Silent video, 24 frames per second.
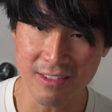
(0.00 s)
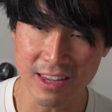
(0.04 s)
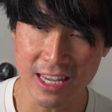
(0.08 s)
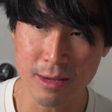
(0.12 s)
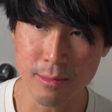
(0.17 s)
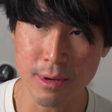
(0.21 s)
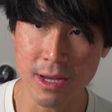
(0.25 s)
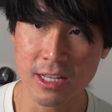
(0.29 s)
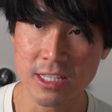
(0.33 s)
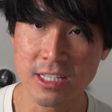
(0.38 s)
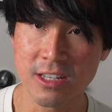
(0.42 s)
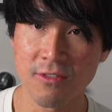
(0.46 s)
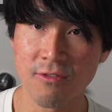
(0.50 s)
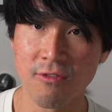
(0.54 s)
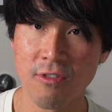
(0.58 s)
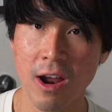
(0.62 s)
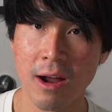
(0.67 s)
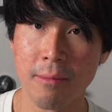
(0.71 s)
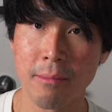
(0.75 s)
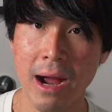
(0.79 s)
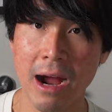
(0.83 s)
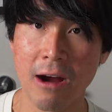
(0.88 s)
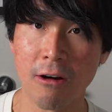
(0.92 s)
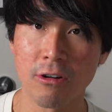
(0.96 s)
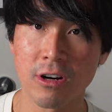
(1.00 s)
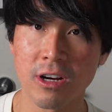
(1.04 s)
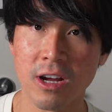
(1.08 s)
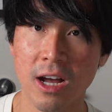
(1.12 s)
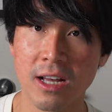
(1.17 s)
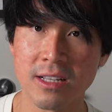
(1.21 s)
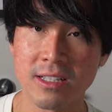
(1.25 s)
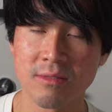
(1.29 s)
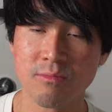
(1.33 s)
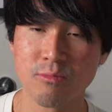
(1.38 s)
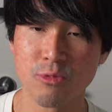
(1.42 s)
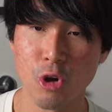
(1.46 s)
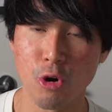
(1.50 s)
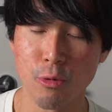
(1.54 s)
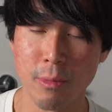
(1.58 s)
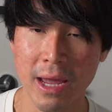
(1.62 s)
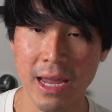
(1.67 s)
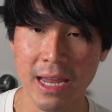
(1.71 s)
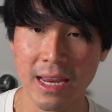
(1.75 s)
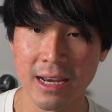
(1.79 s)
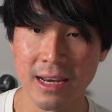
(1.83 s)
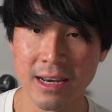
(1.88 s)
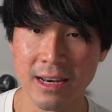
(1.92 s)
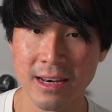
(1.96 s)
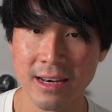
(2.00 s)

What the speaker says: emails from our custom domain.